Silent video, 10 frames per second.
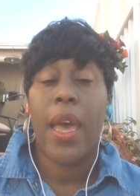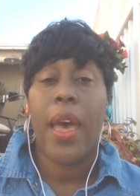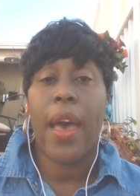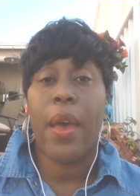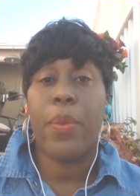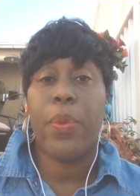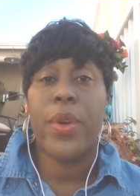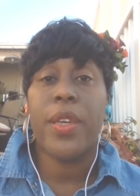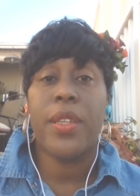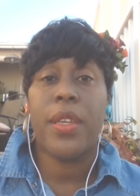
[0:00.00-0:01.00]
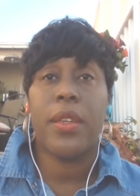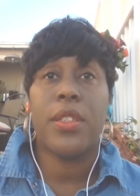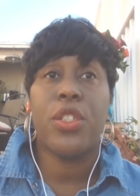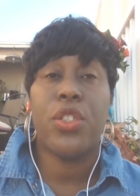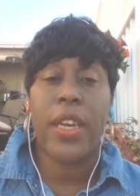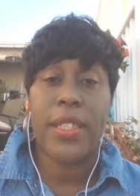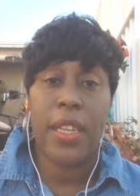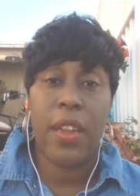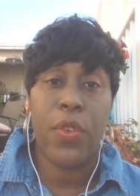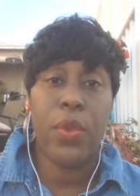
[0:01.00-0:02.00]
I would suggest
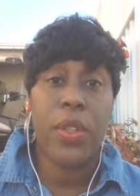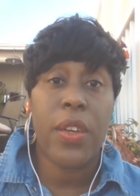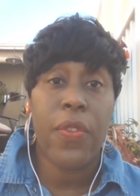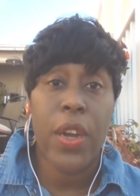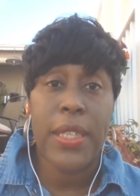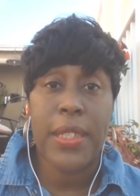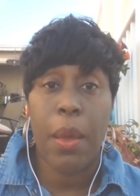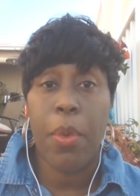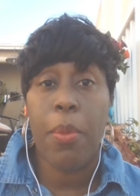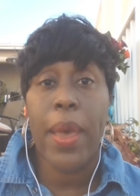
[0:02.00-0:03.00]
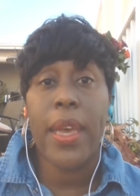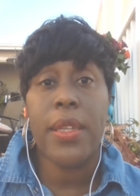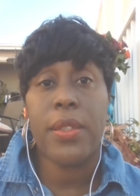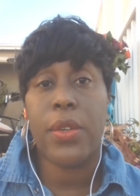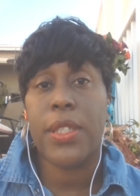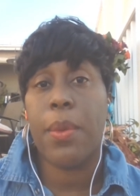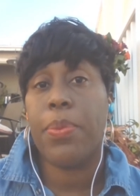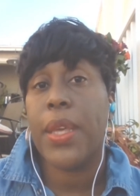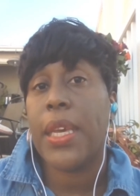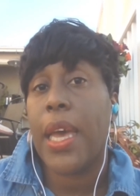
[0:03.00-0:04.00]
that if you look for a supplement or
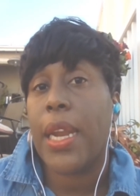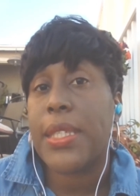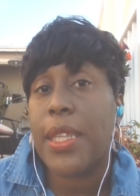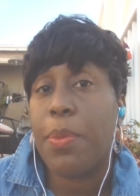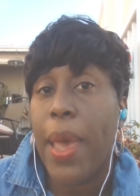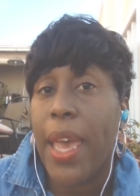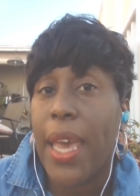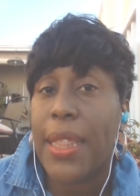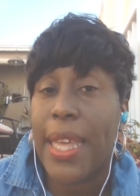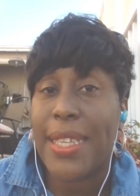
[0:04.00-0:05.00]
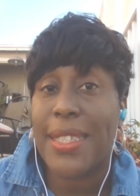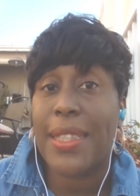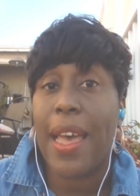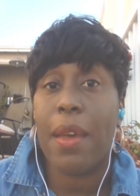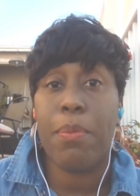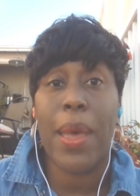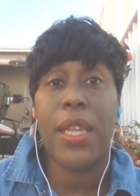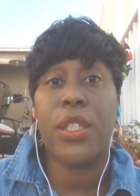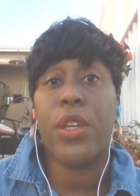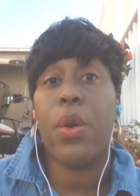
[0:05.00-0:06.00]
something kind of sleep aid that is not
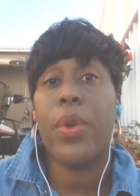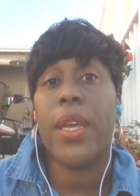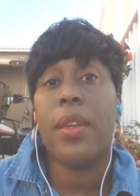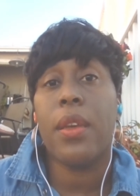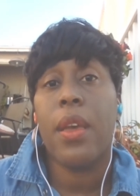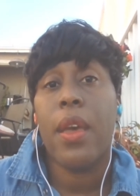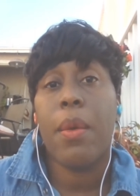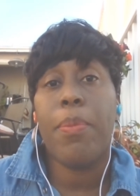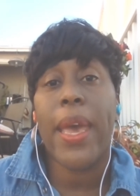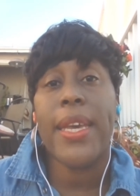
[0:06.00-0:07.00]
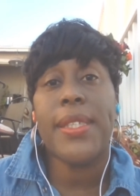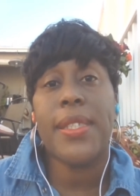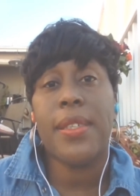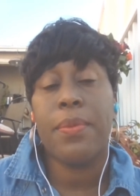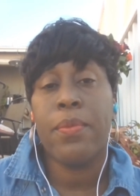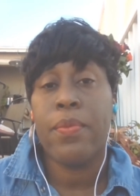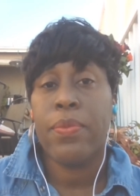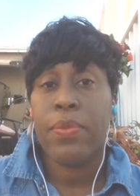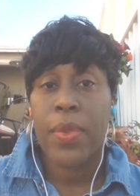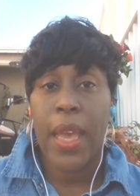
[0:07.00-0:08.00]
melatonin based.
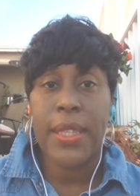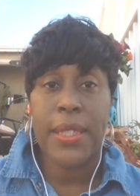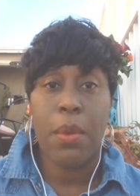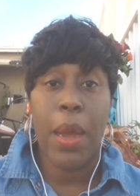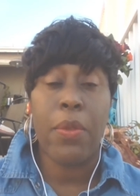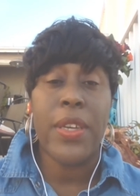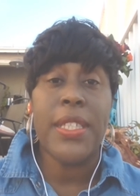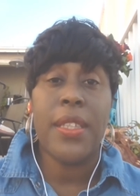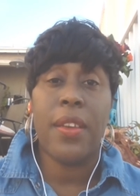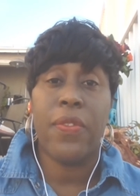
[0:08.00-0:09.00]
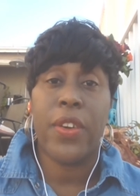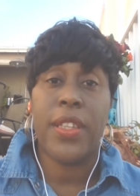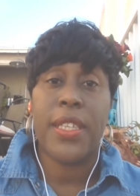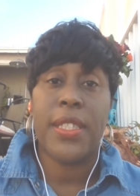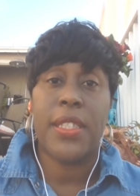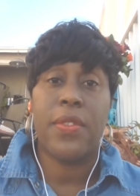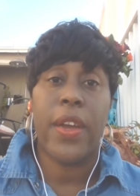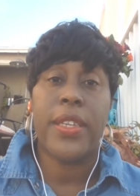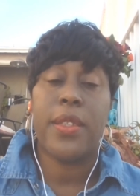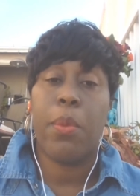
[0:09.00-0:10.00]
And so my reasoning for this is
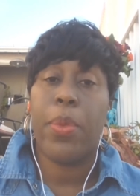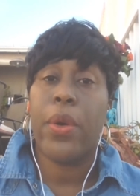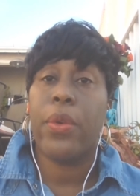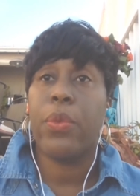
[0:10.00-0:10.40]
very simple.